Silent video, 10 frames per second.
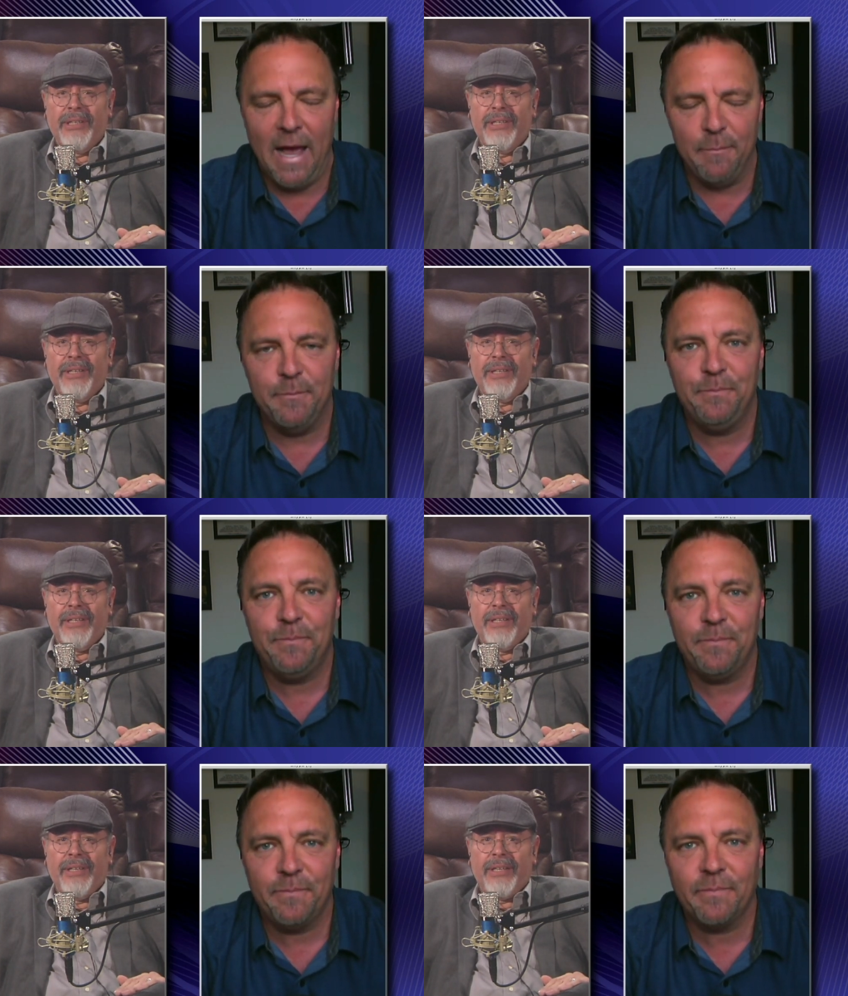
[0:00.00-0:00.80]
Speaker 1: Yeah.
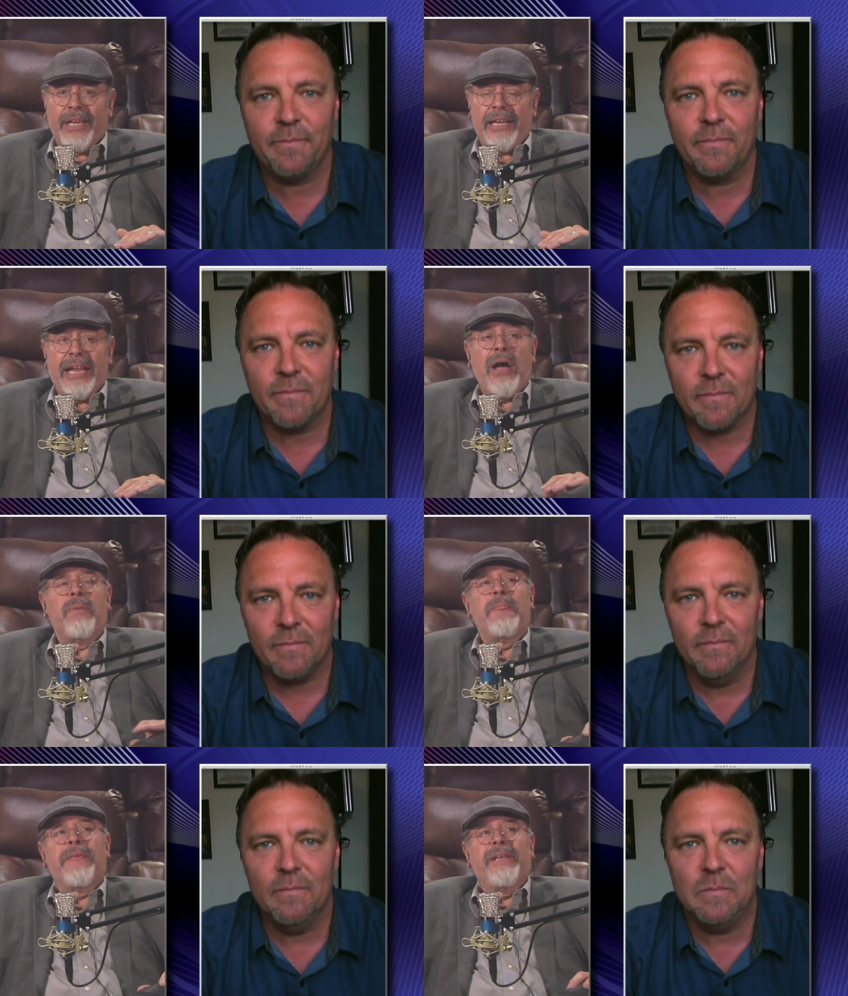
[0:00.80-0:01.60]
Yeah.
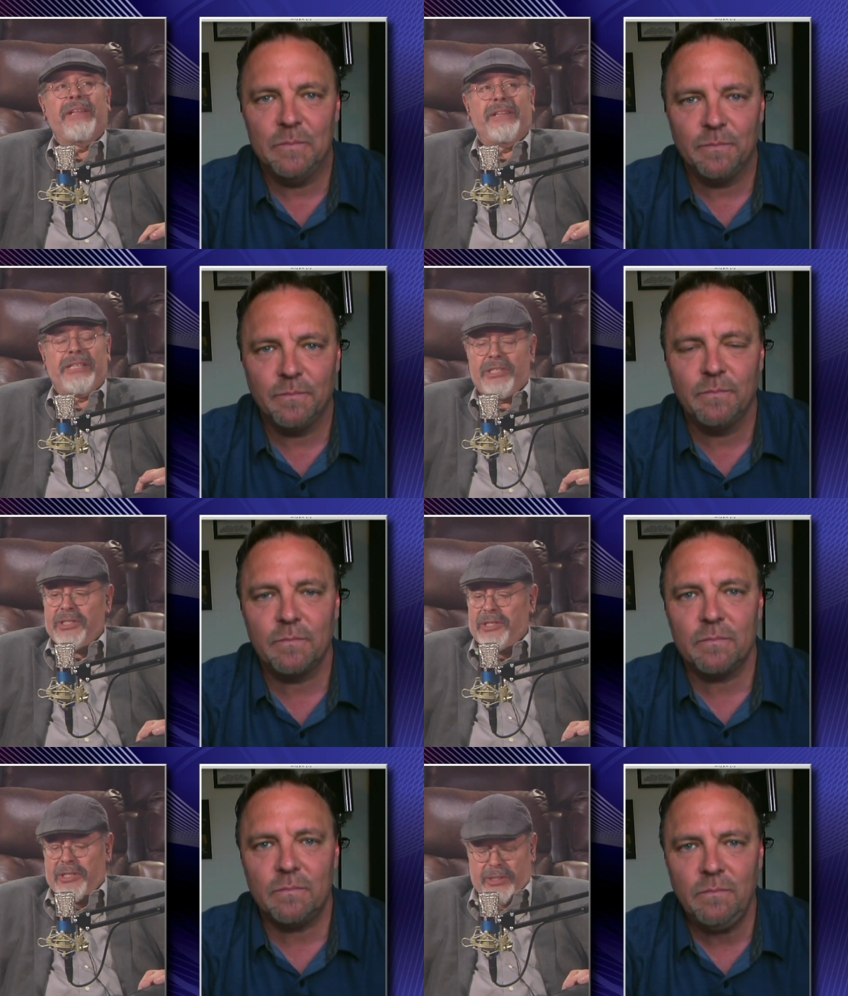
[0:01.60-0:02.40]
Now,
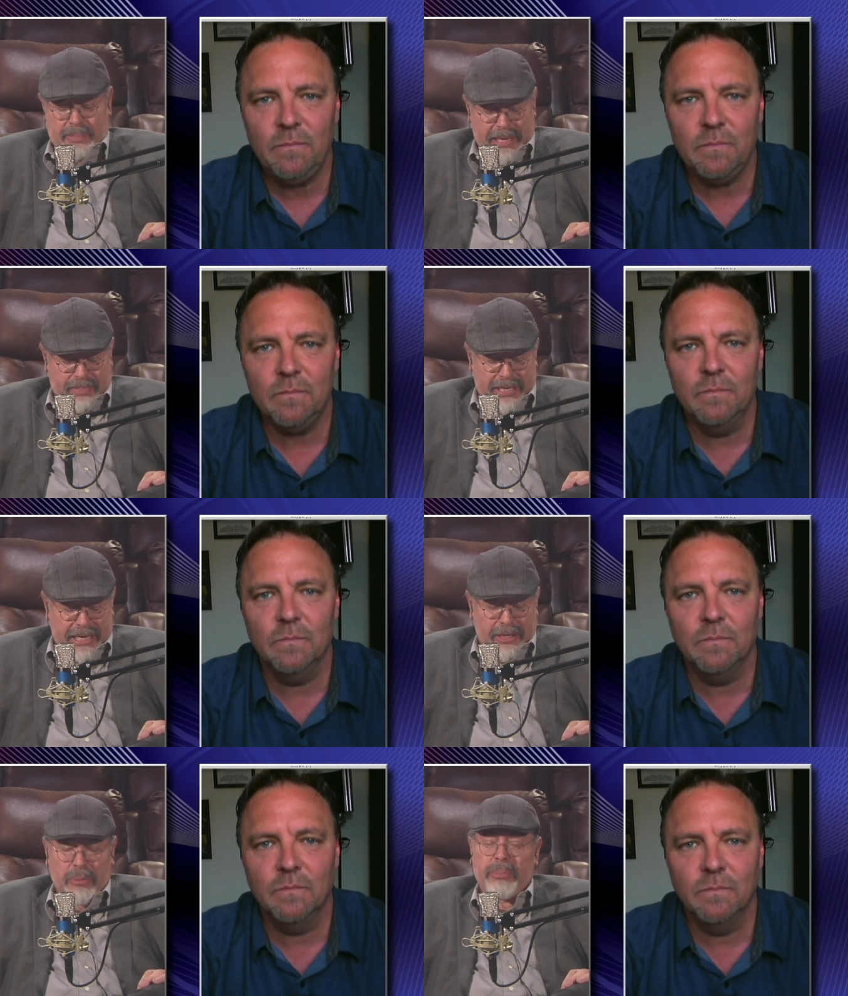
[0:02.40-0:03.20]
this might be
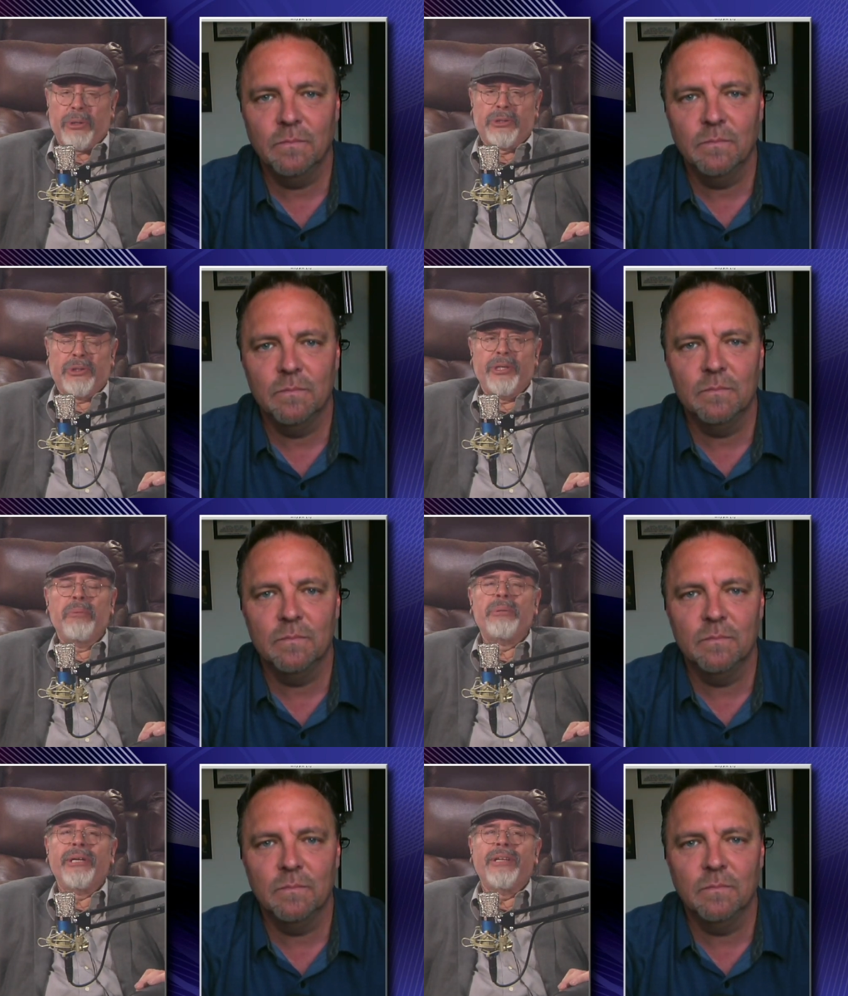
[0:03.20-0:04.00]
getting a little personal
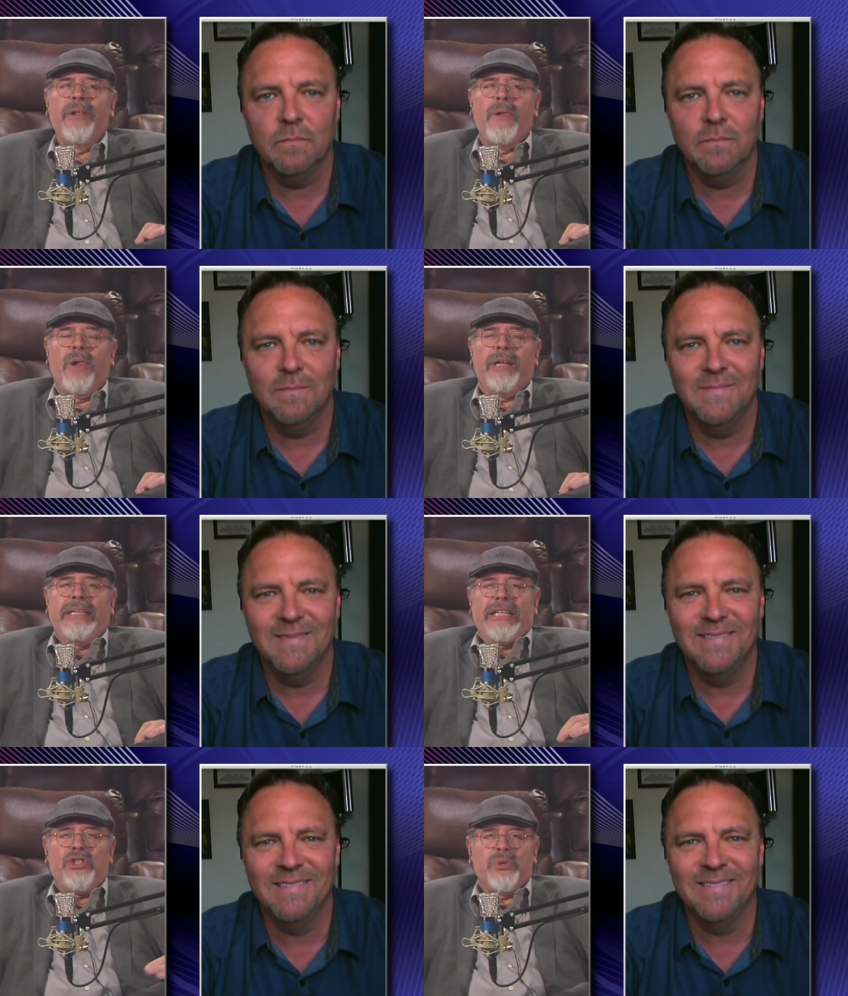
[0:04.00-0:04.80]
here, but
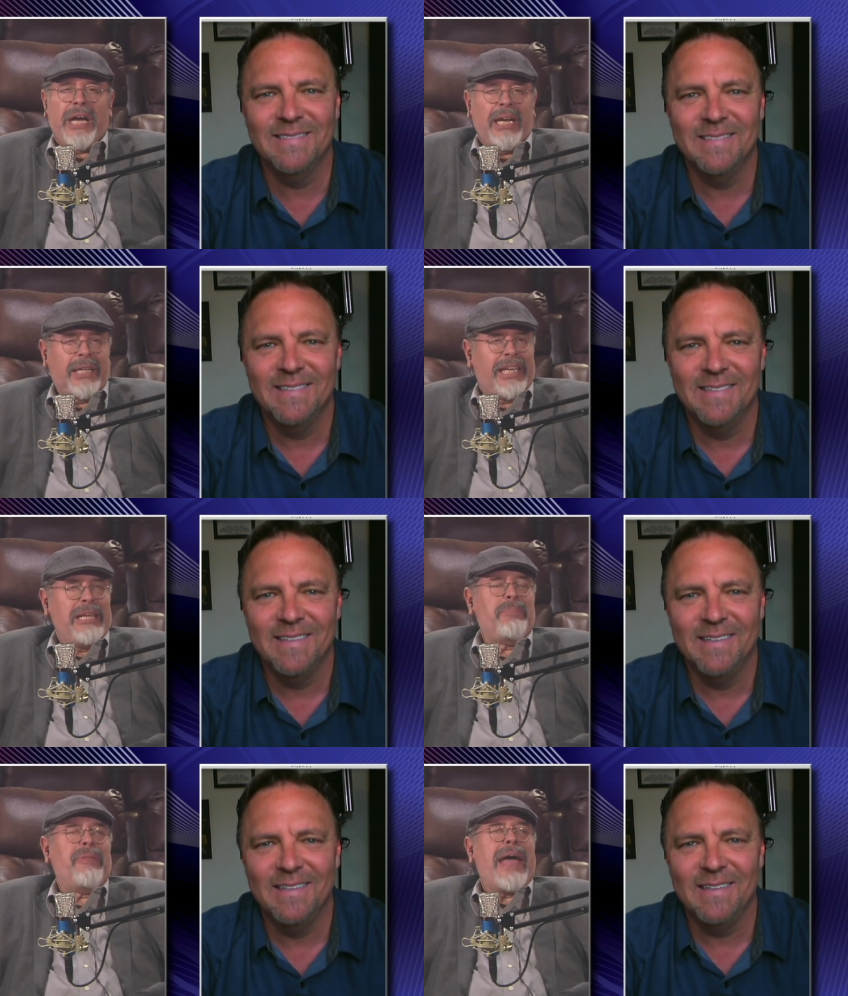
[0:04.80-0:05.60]
did you kind of
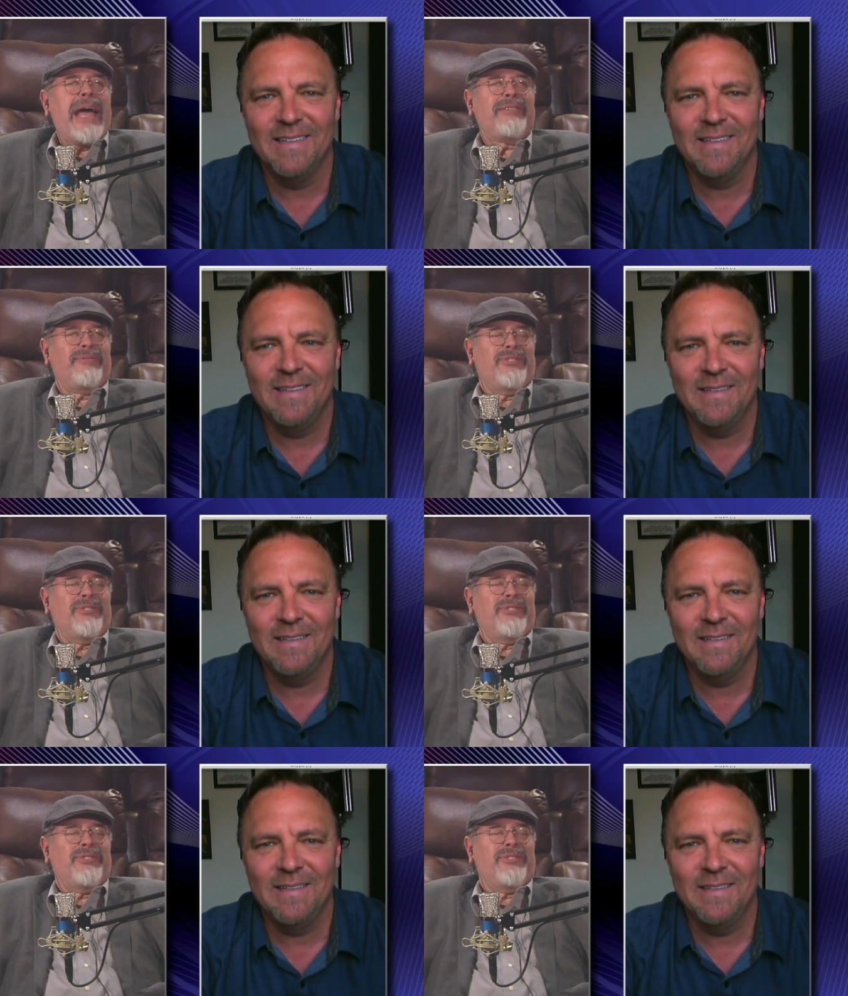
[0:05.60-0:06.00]
keep that